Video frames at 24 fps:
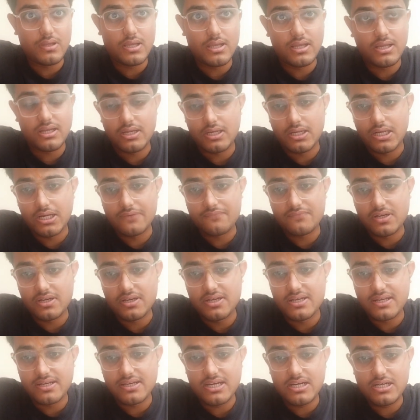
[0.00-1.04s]
after
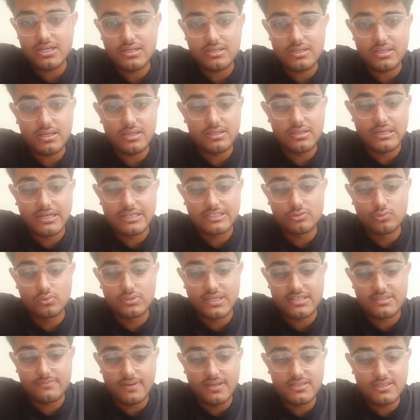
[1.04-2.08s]
reading that those
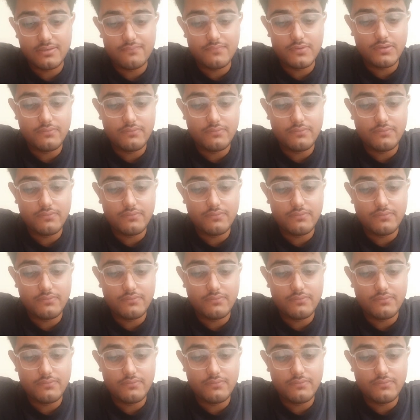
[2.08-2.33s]
explanations,